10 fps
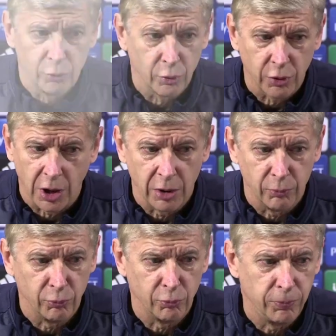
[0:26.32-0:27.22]
Look,
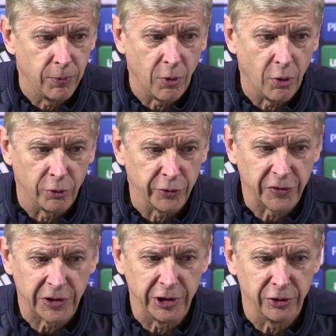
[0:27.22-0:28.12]
I'm
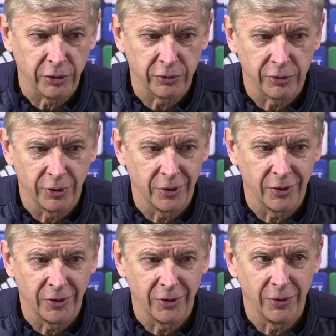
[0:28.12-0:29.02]
honestly not
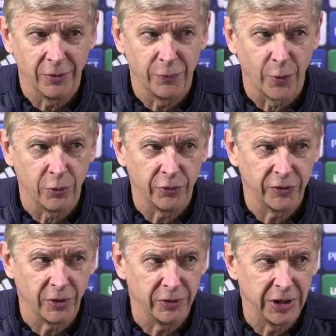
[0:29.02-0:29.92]
uh,
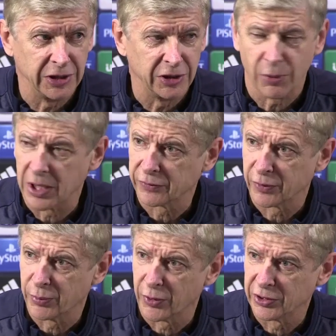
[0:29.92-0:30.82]
focused on any
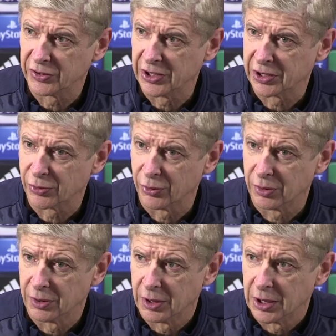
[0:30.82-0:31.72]
transfer policy at all.
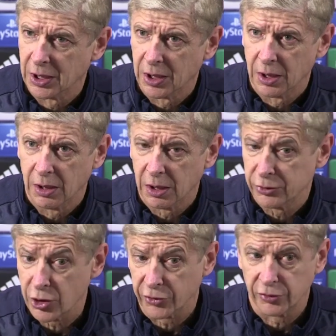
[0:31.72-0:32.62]
Uh,
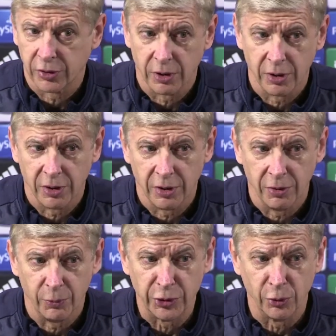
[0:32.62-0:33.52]
just uh,
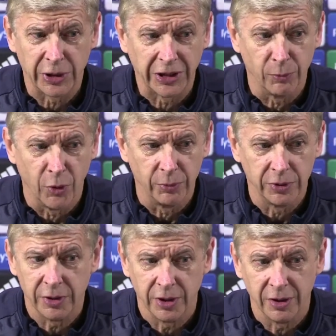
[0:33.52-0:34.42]
when you look at the
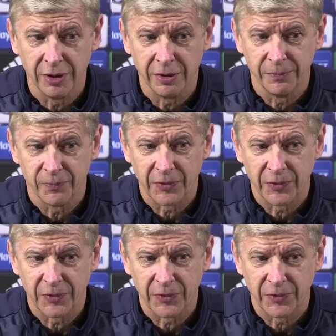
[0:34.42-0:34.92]
moment, uh,